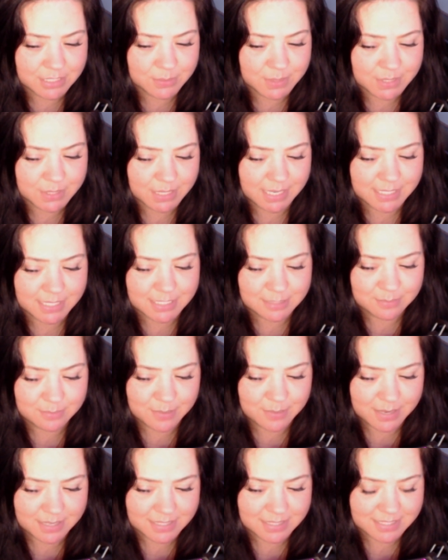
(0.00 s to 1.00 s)
which I
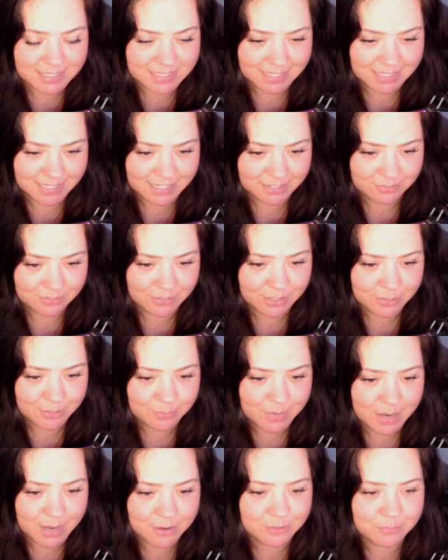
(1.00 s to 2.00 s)
spent a significant
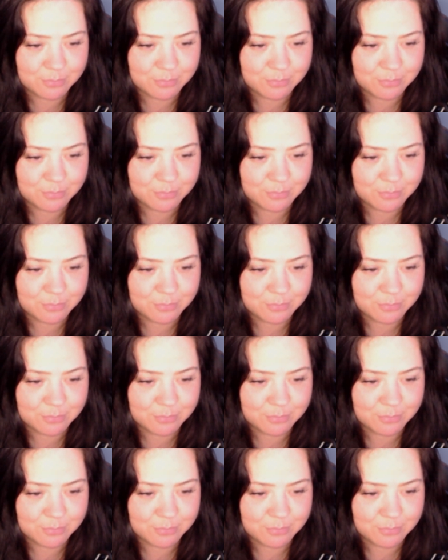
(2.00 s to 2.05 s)
amount